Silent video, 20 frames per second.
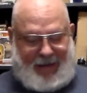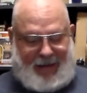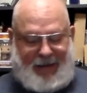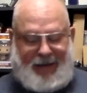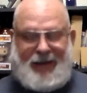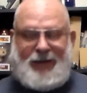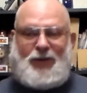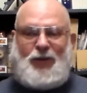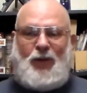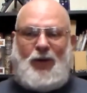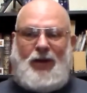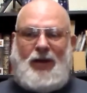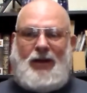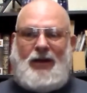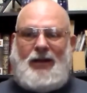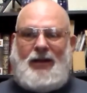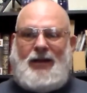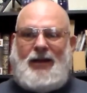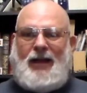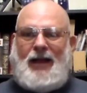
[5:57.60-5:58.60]
this
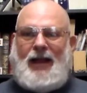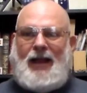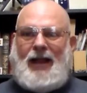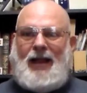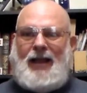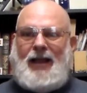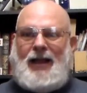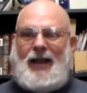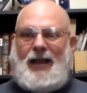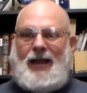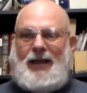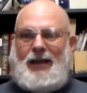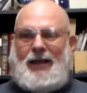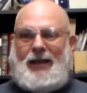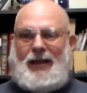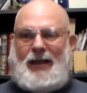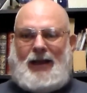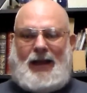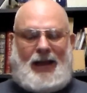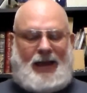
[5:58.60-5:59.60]
one
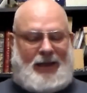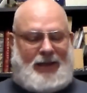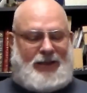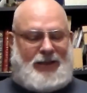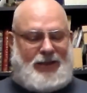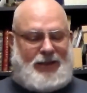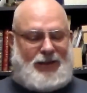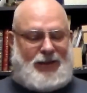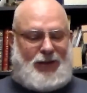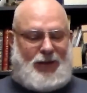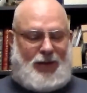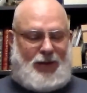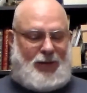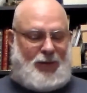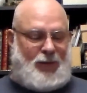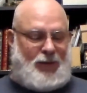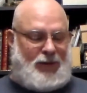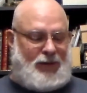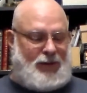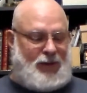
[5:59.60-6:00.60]
I just
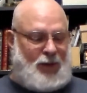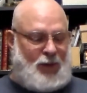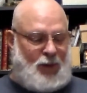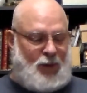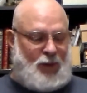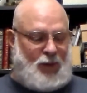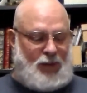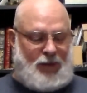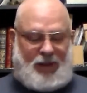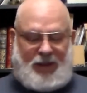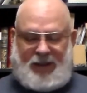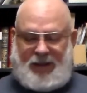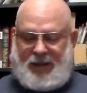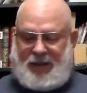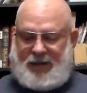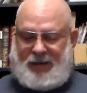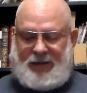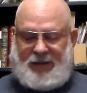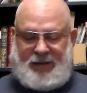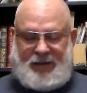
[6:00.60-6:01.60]
thought was cool
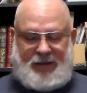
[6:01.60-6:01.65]
looking.